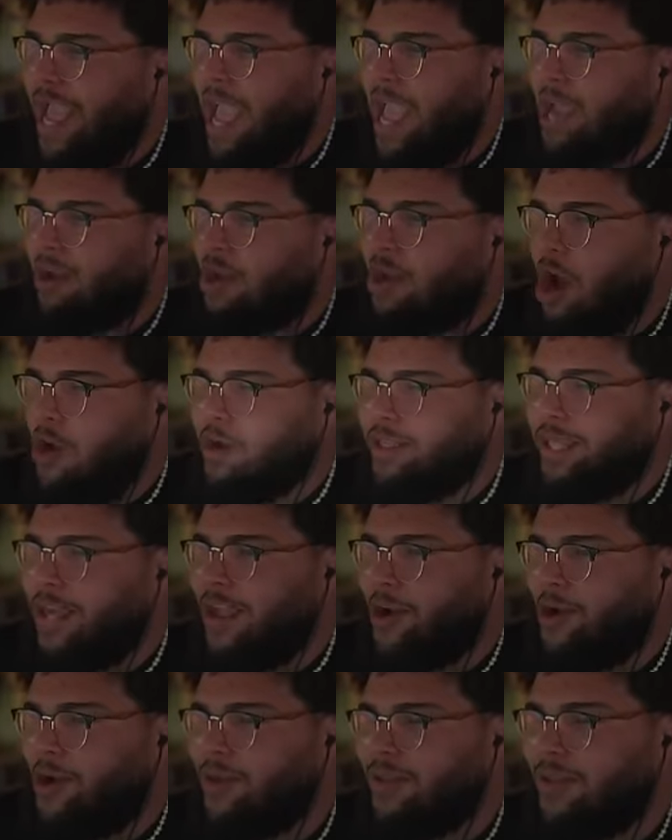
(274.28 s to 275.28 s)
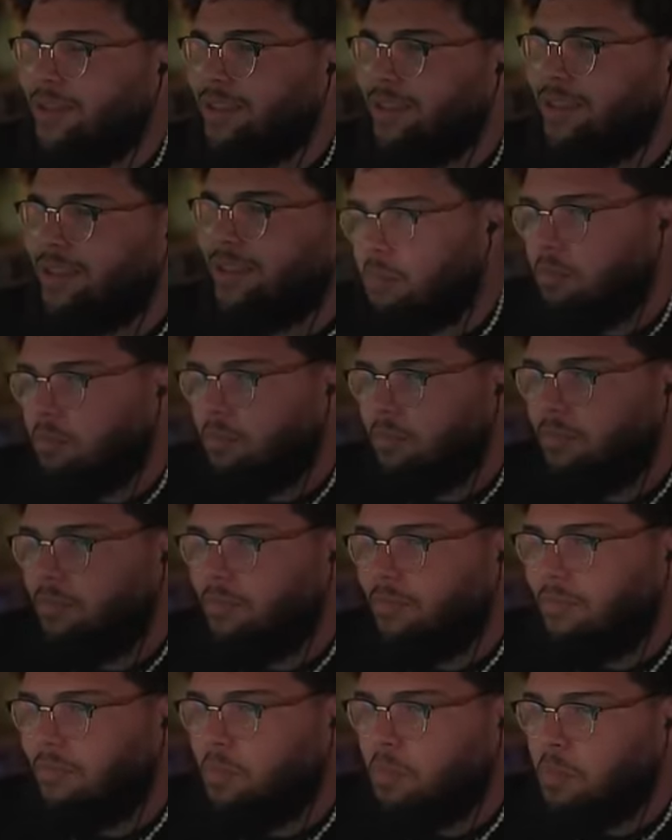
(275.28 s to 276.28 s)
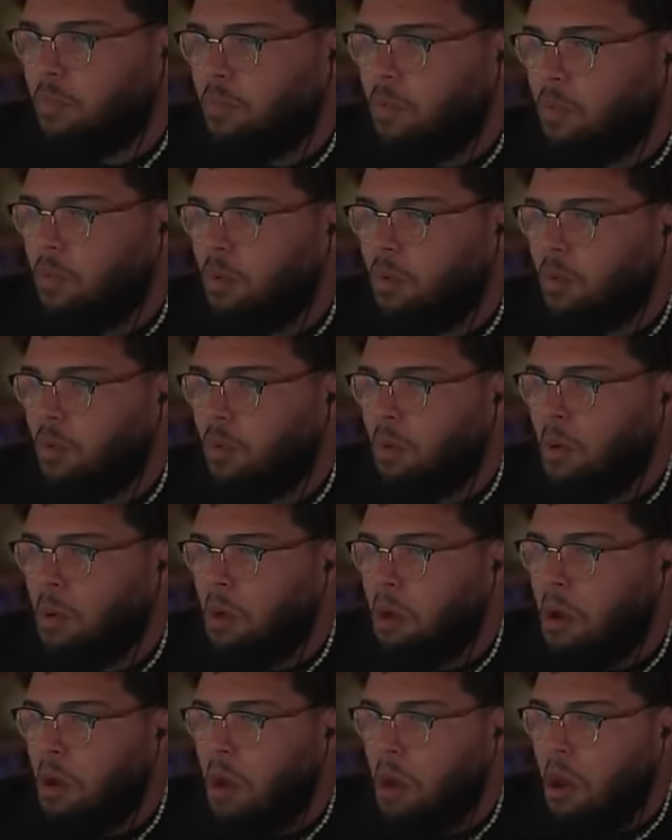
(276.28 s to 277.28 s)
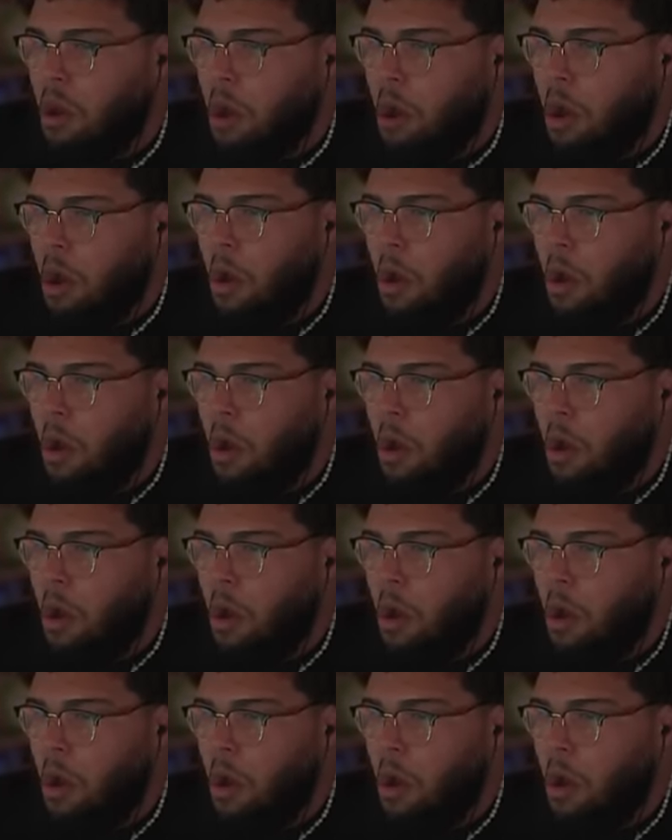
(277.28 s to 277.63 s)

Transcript: ahead. Go in there. Does he take a run for it? No, we don't.